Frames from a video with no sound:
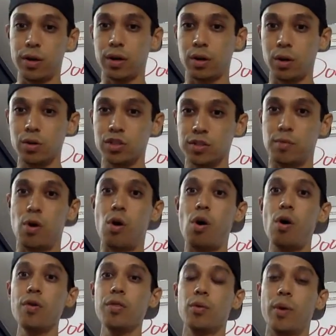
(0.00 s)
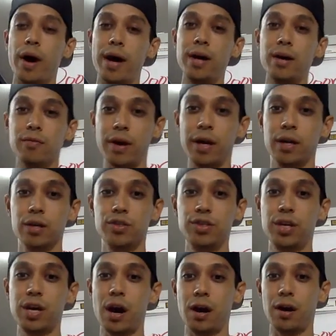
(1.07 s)
You don't want to close them all the way, right?
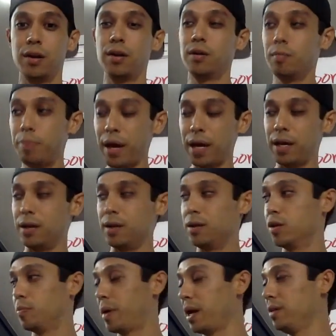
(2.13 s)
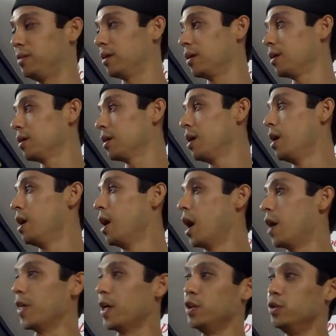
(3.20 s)
Because you got paint, you're painting.
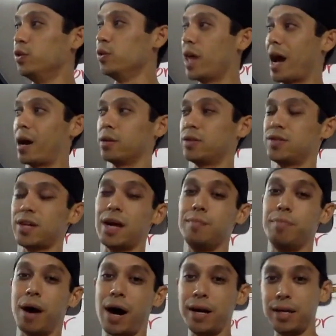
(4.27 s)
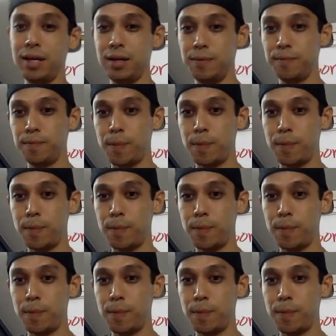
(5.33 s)
And then you do the outside body.